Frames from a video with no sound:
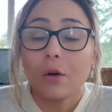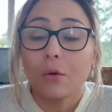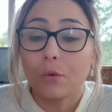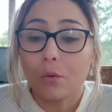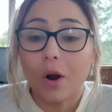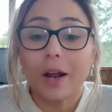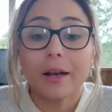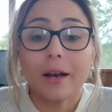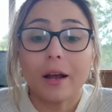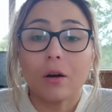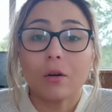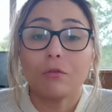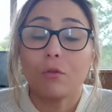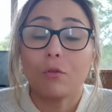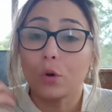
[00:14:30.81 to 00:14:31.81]
right now,
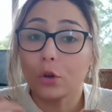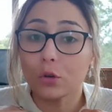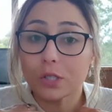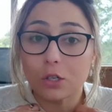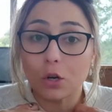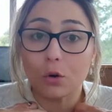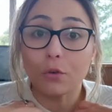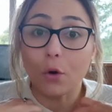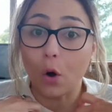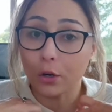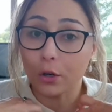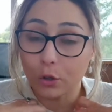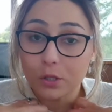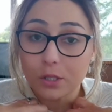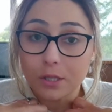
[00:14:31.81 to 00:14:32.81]
for yourself,
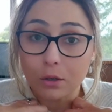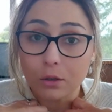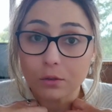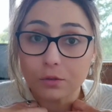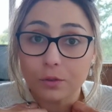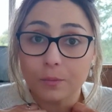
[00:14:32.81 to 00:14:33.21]
on yourself.